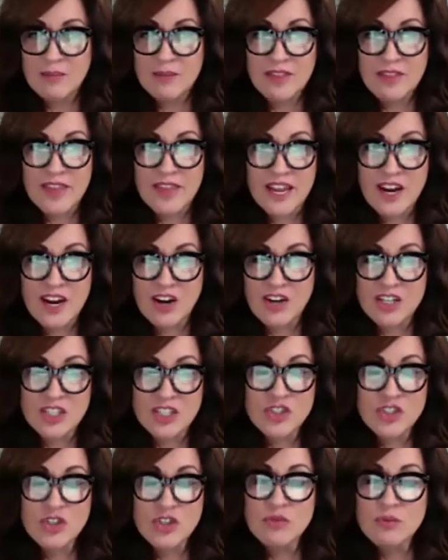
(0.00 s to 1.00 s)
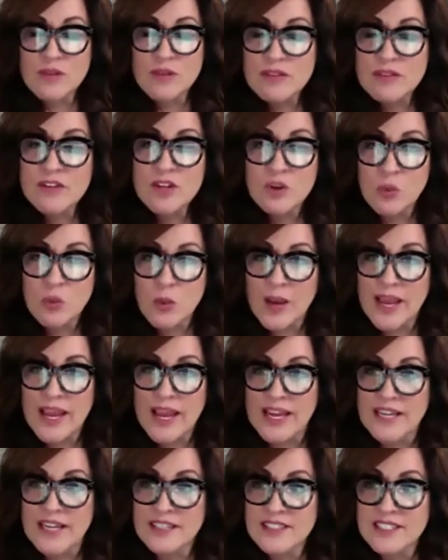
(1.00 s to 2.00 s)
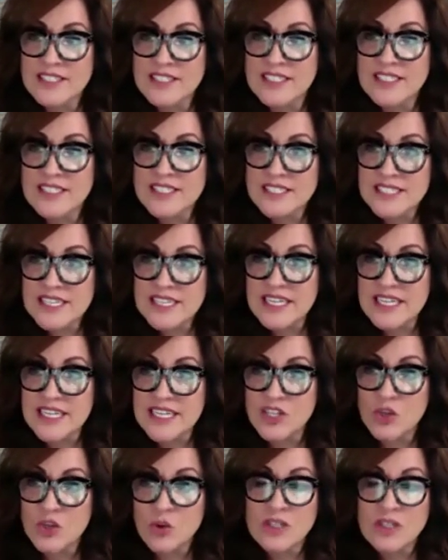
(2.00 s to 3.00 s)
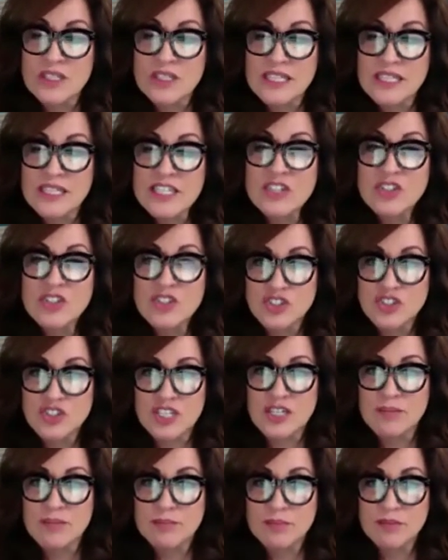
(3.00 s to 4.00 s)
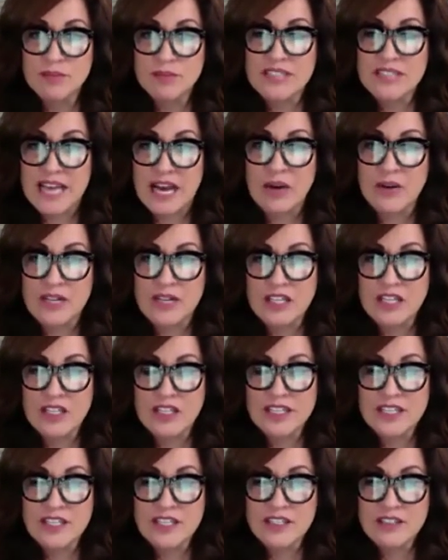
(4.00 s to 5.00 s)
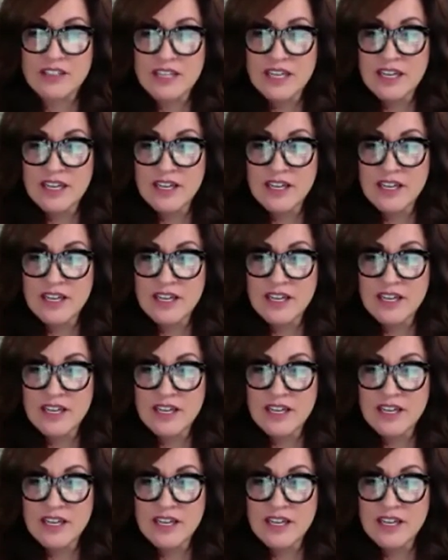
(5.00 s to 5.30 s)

they are a terrific way to see your leadership loud and clear.